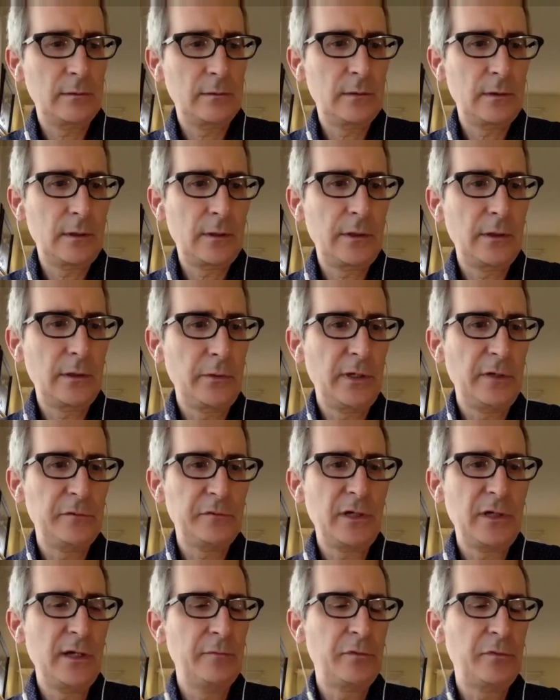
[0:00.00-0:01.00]
I think we have
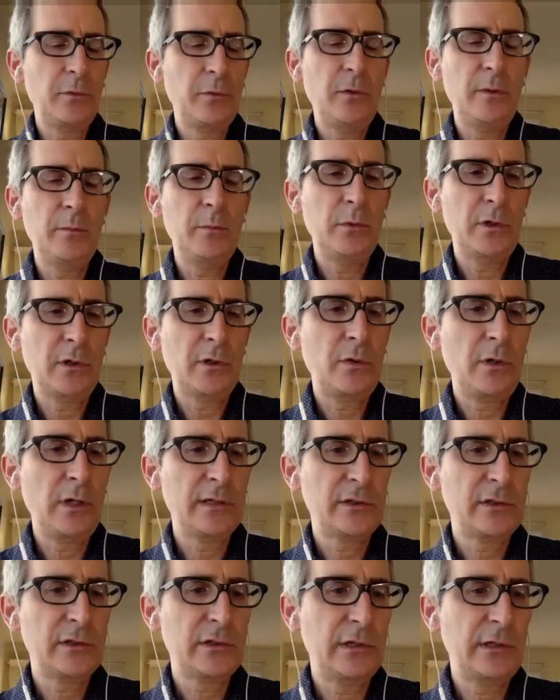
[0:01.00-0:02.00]
time for one more
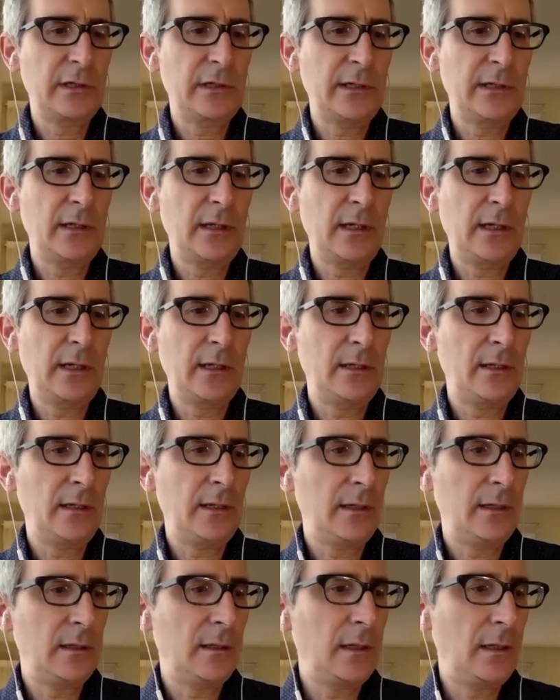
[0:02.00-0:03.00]
question, and
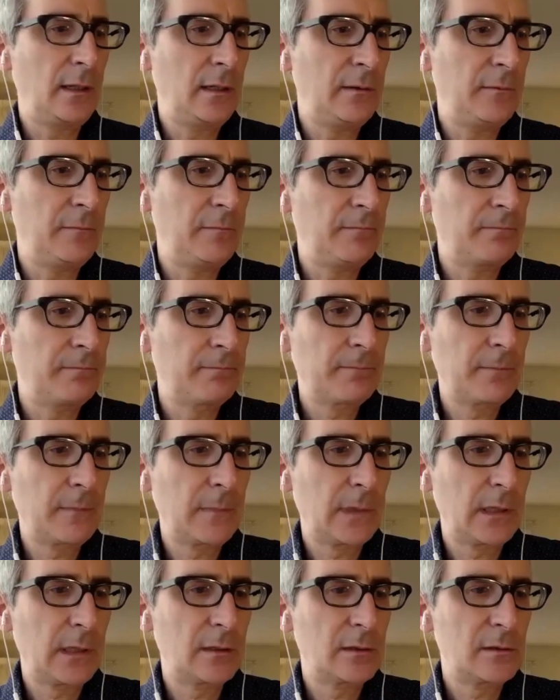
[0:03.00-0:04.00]
and I um,
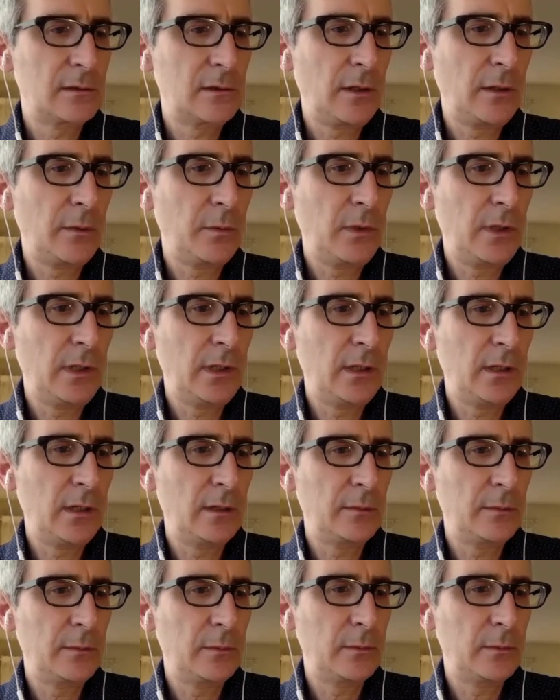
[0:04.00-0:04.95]
so I want